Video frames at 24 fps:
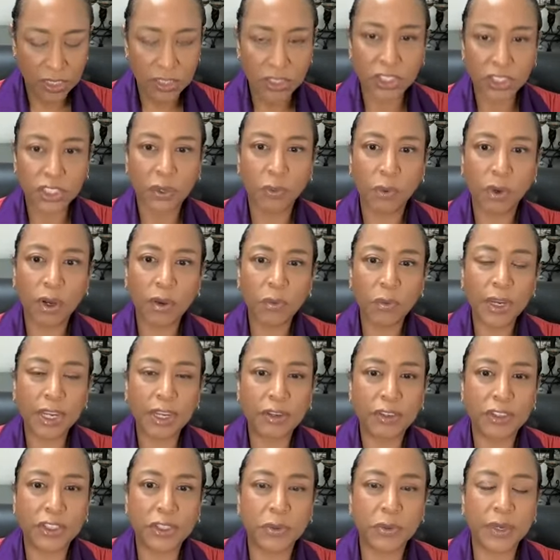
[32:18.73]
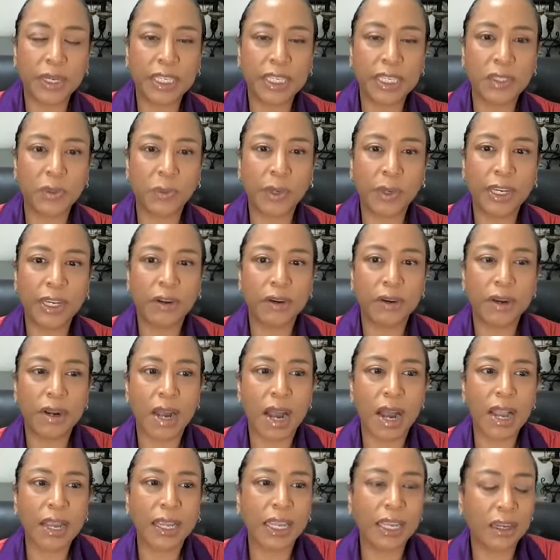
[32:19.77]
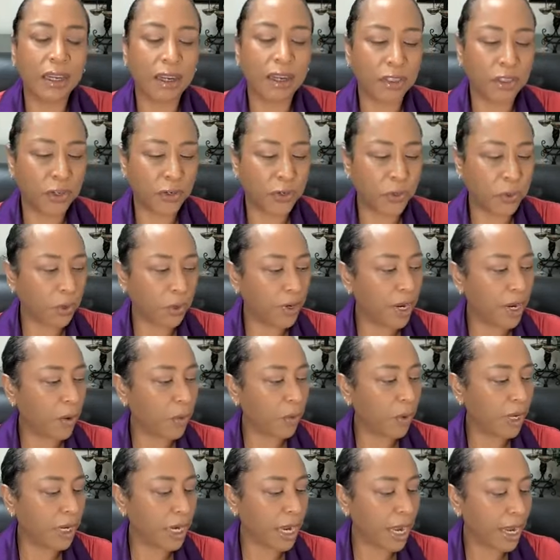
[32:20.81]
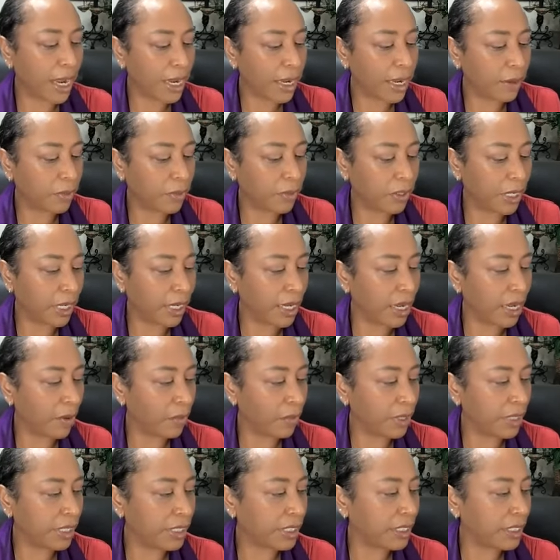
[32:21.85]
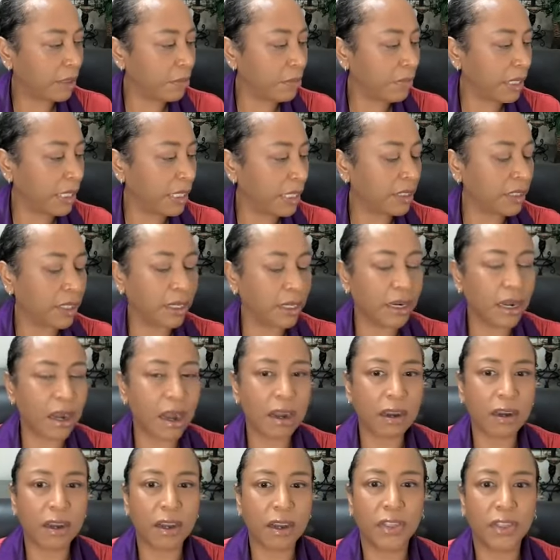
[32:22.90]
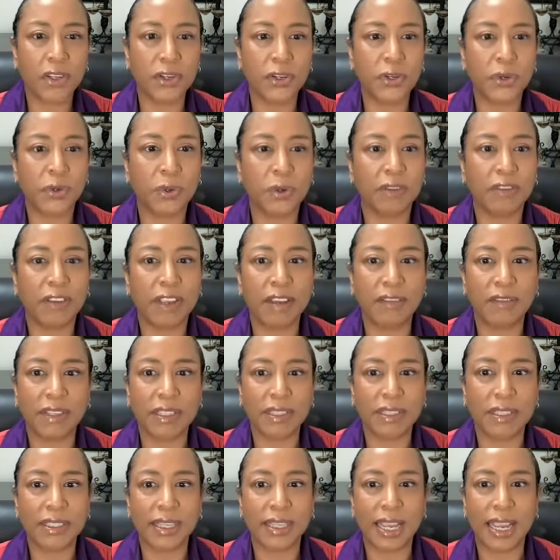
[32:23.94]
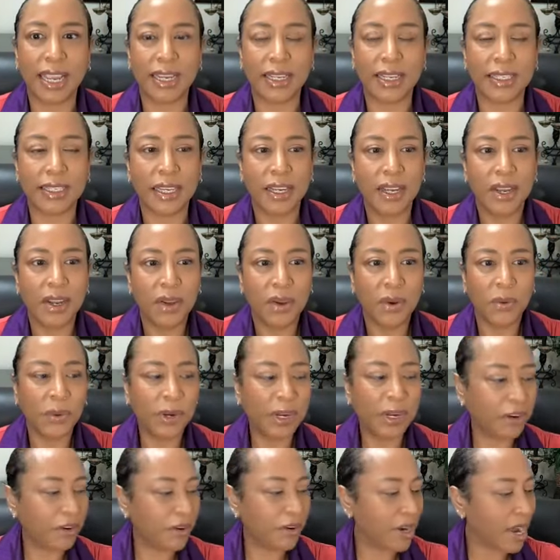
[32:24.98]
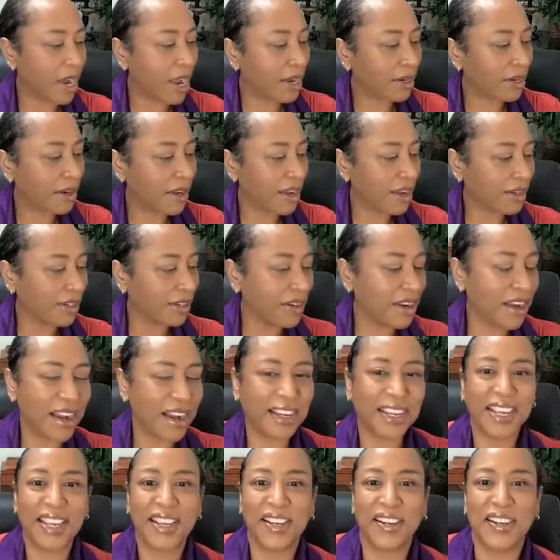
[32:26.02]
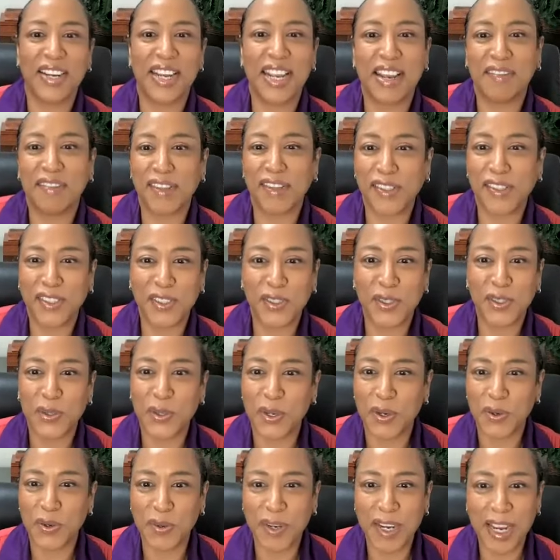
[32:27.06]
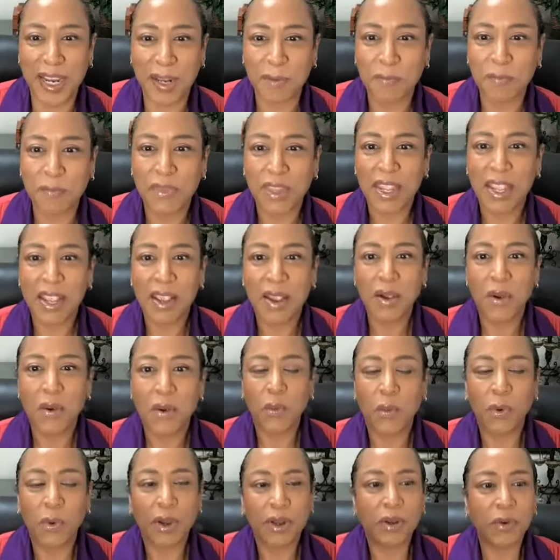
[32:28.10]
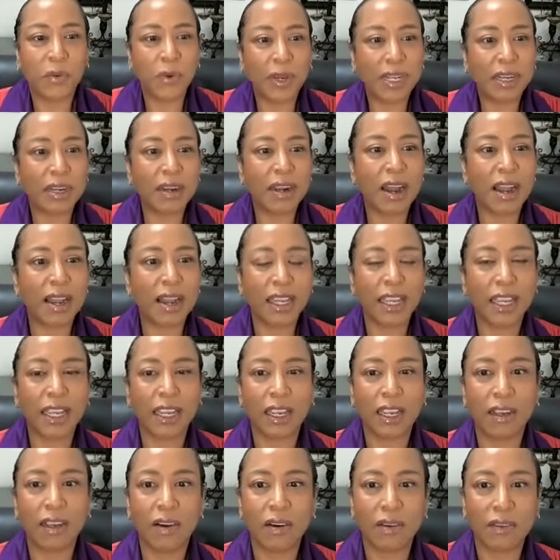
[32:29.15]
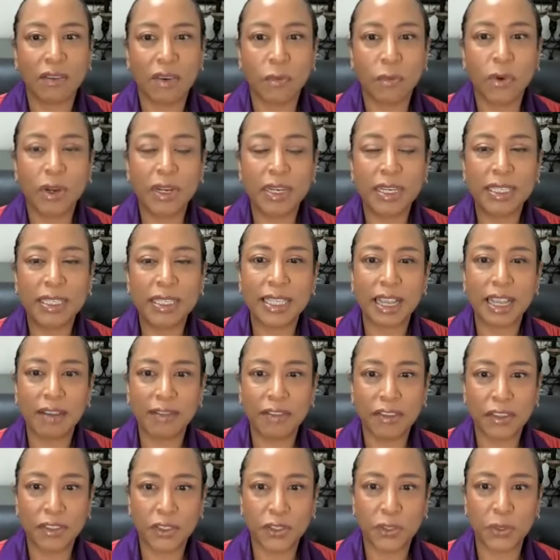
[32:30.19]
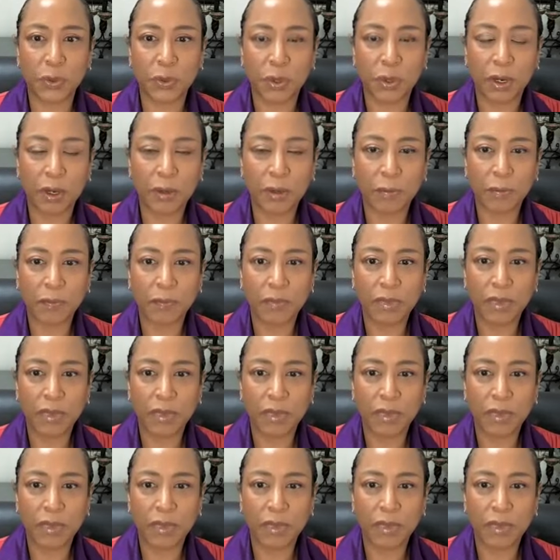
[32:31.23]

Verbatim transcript: So what we are doing is we are knocking on the door. Now, when I am looking at what does it mean to knock on the door of heaven's gate, we are knock, knock, knocking on heaven's door, right? What are we knocking? What is heaven's door?